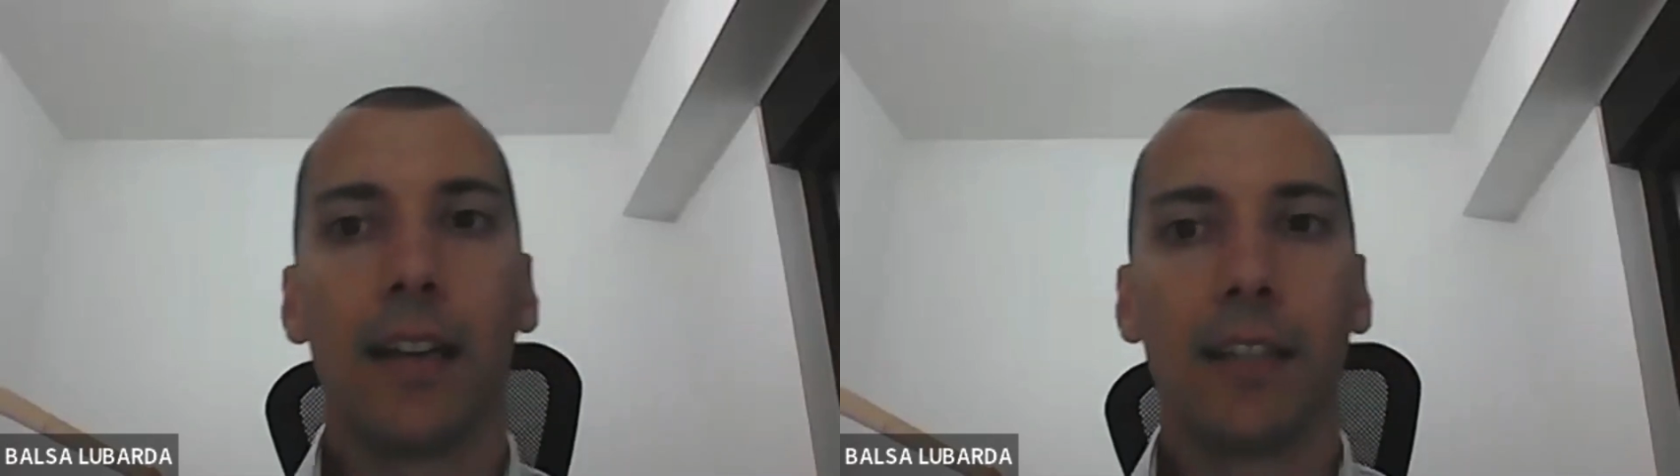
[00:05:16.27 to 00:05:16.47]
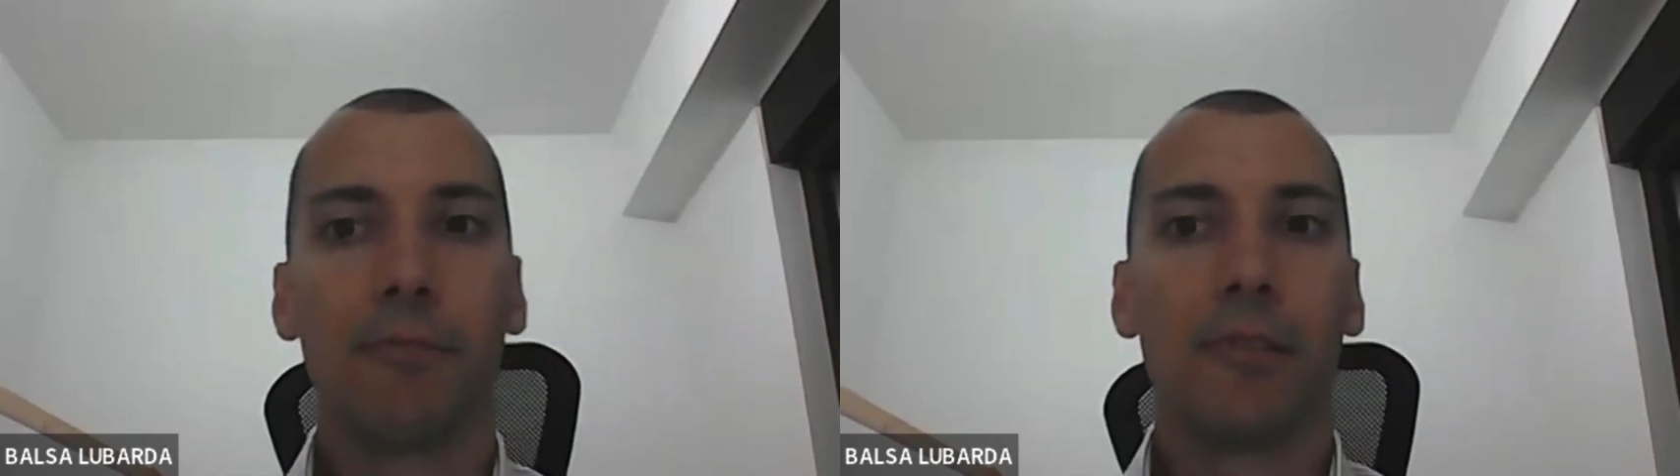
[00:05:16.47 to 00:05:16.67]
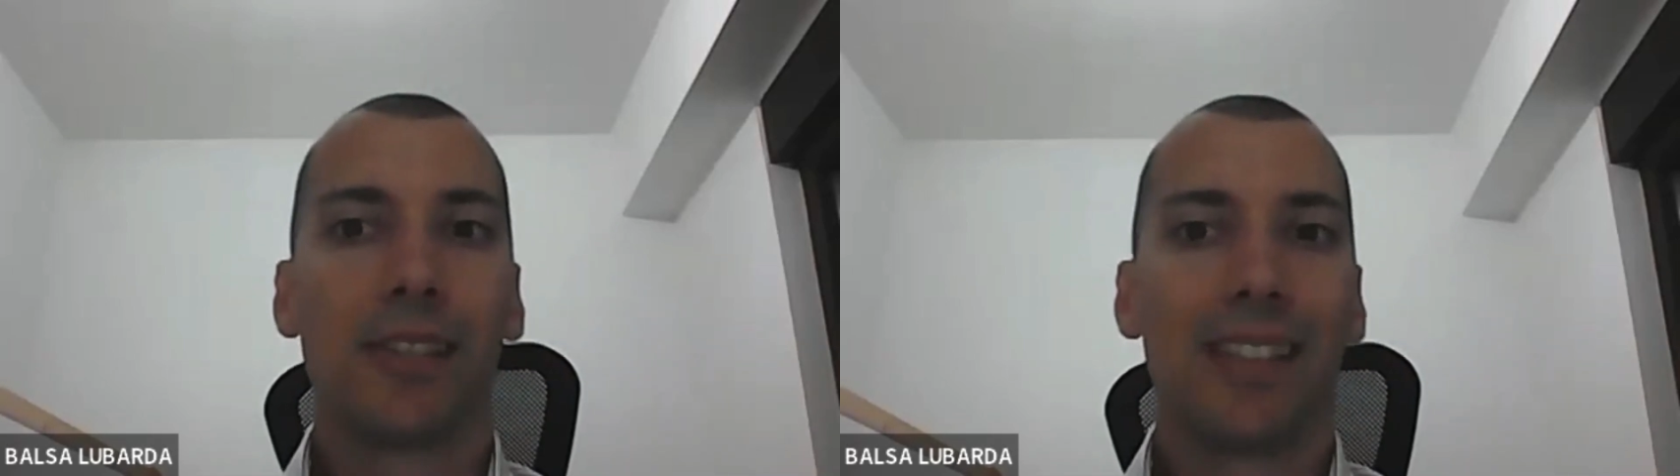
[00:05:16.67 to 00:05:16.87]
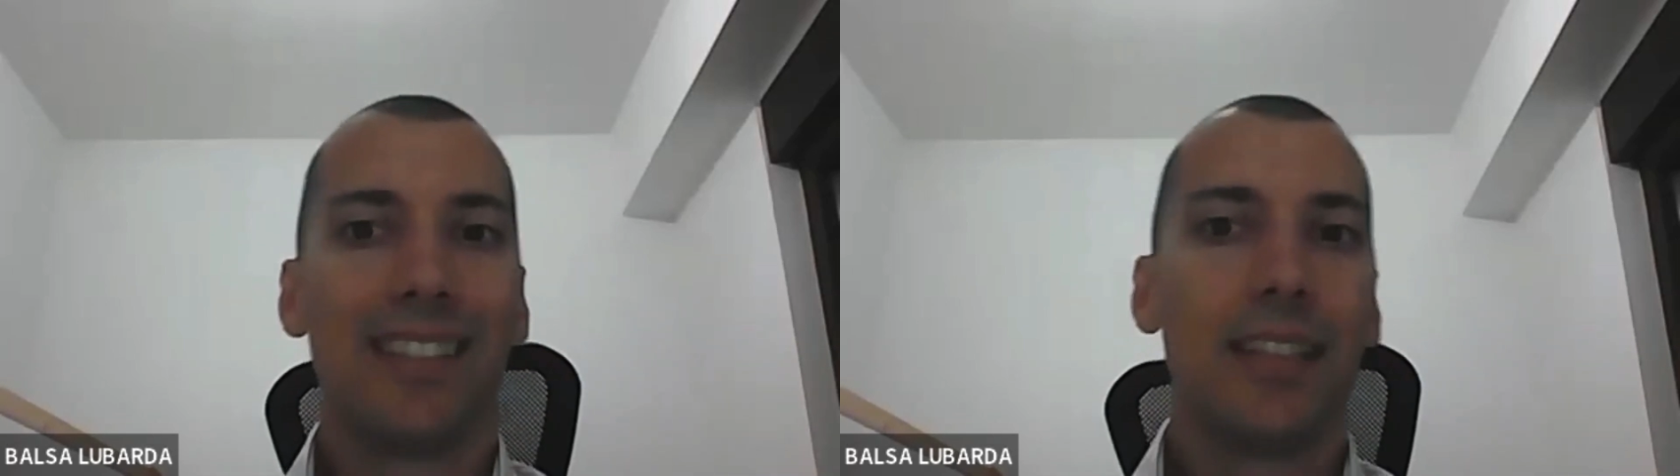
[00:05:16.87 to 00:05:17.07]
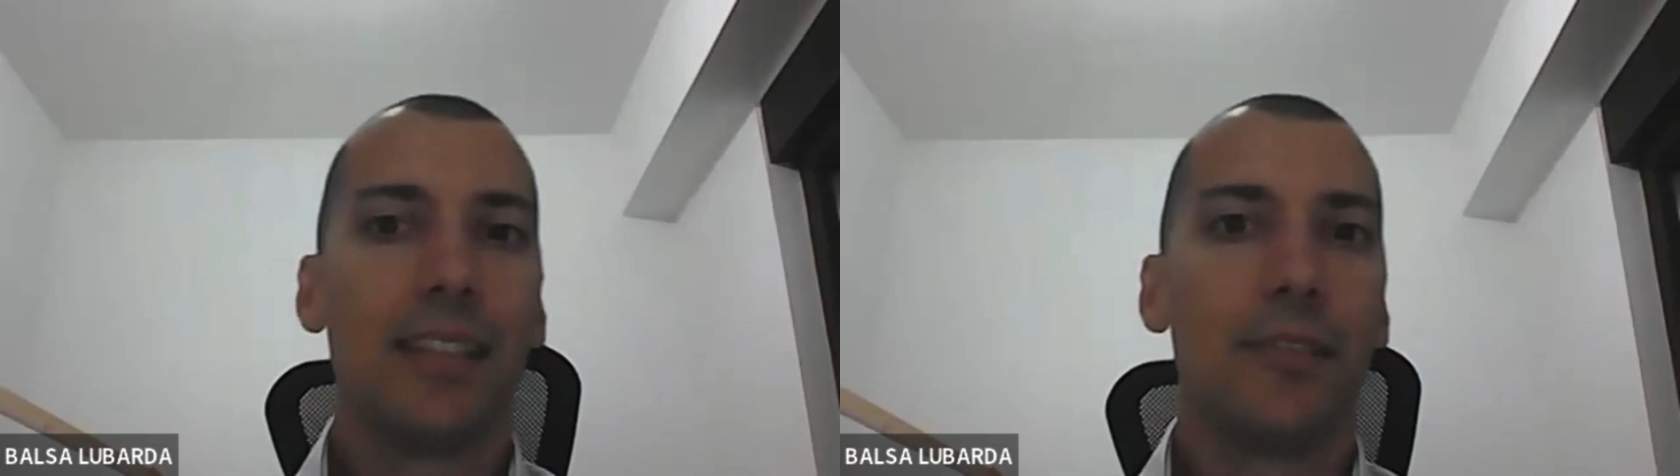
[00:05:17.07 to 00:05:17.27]
It was
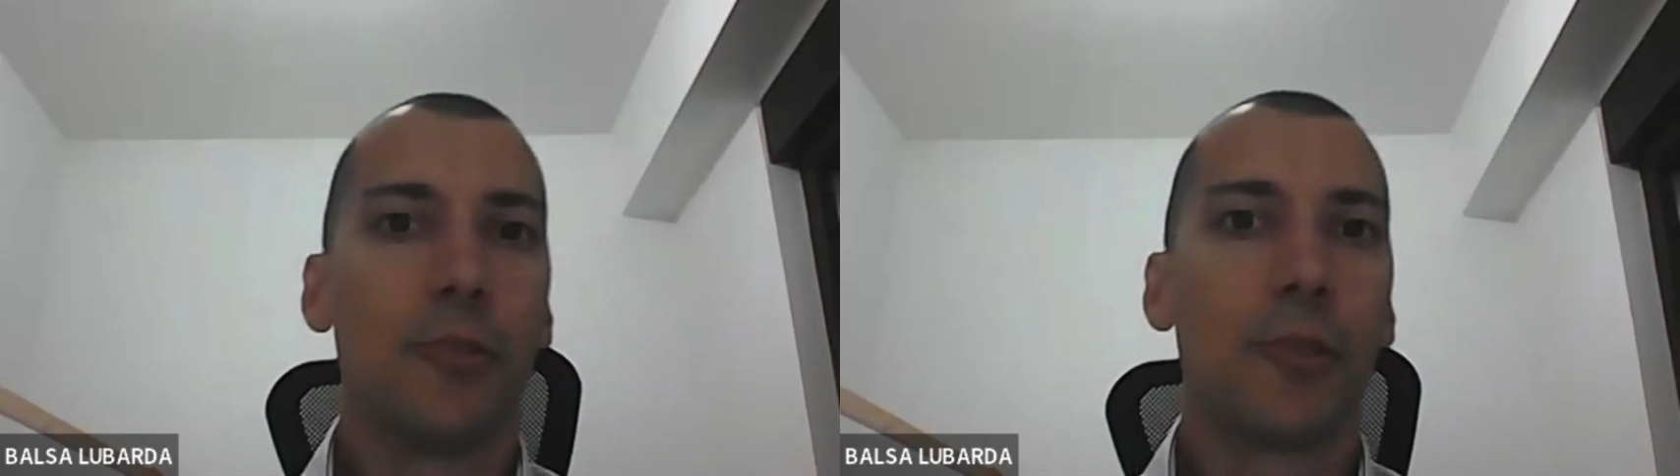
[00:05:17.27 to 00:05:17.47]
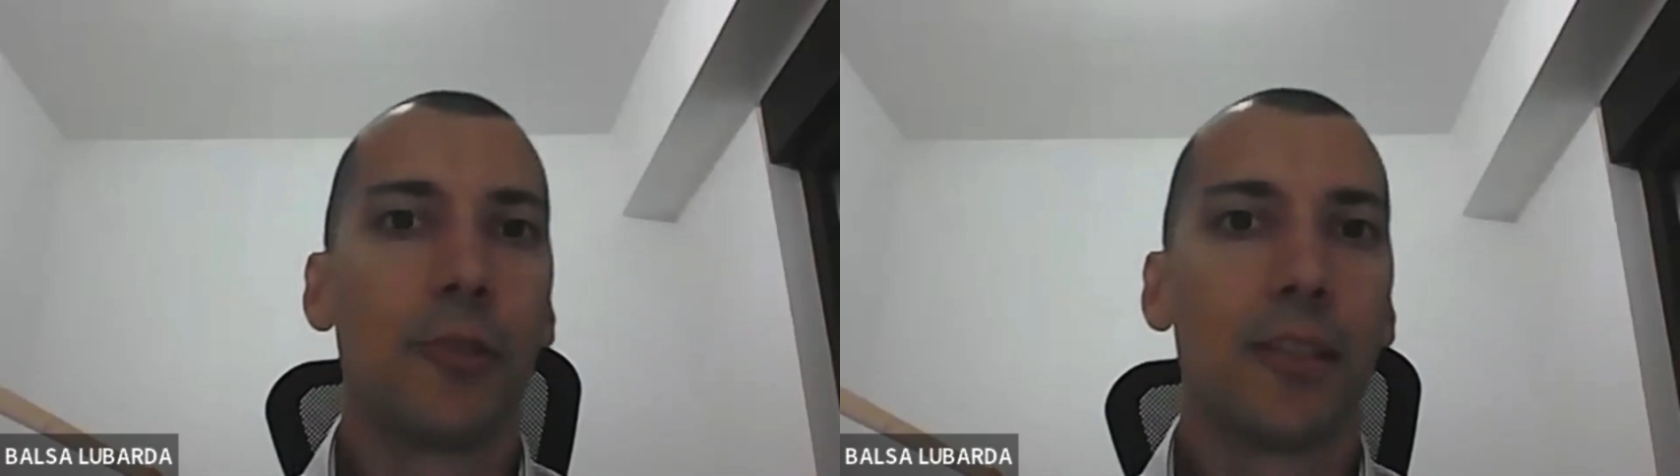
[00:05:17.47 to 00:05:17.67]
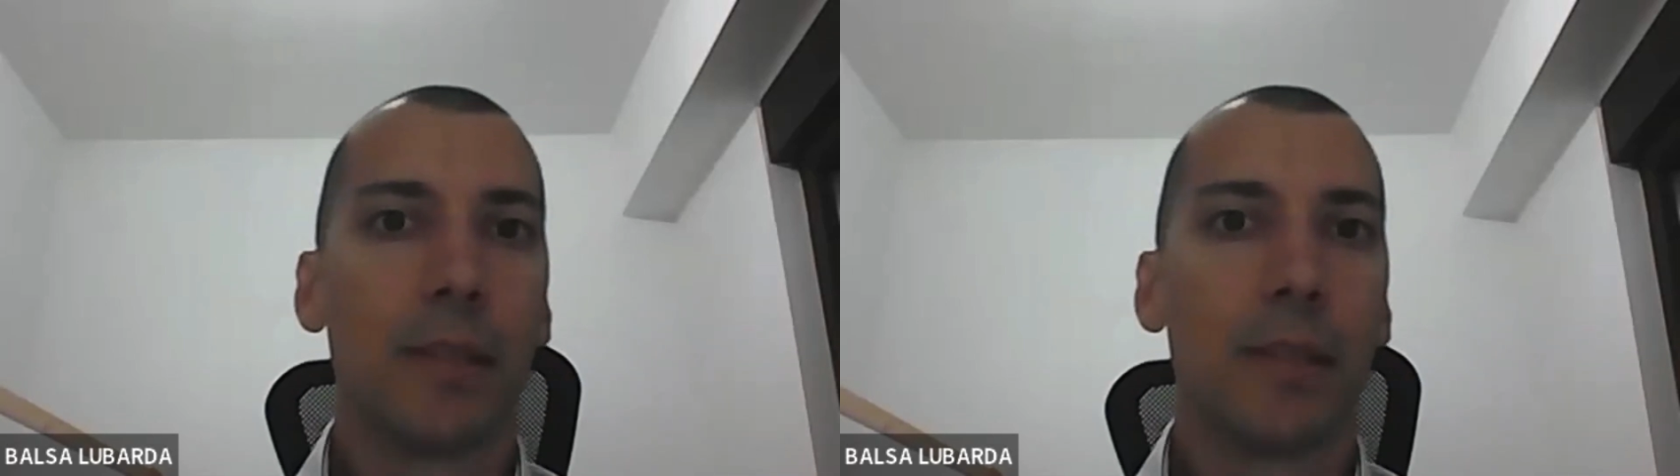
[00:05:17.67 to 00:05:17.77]
indeed during the